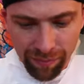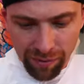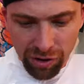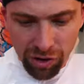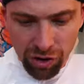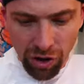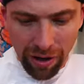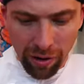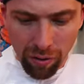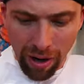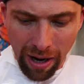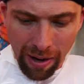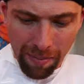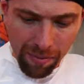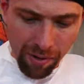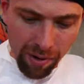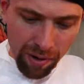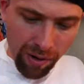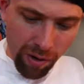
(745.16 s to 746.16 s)
Straight
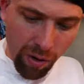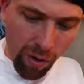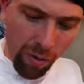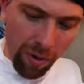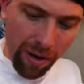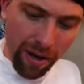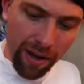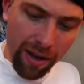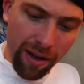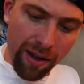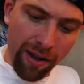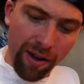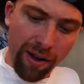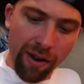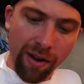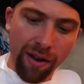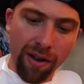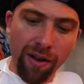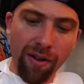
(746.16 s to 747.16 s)
crab or going
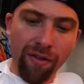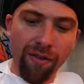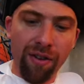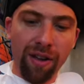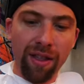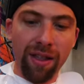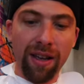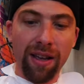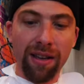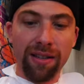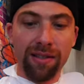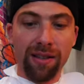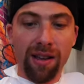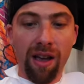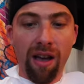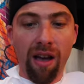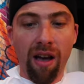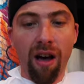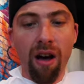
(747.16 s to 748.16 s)
for
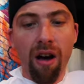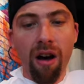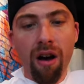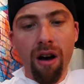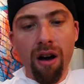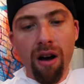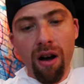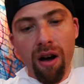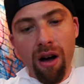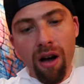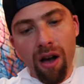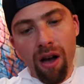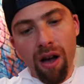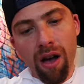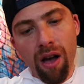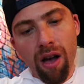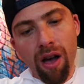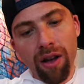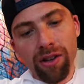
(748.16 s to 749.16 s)
this?
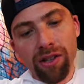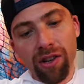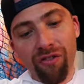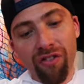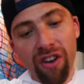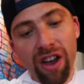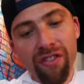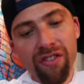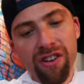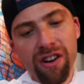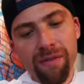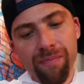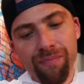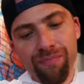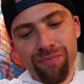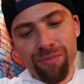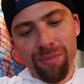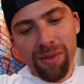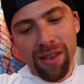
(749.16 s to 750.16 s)
Oh, that's your favorite?
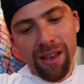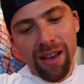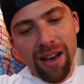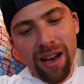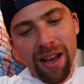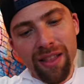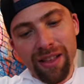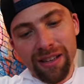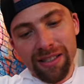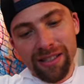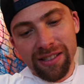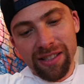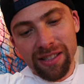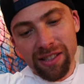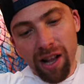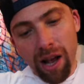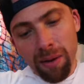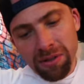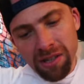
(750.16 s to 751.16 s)
And this is
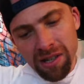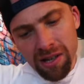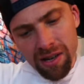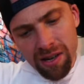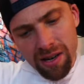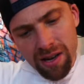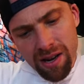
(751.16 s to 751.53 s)
just lobster?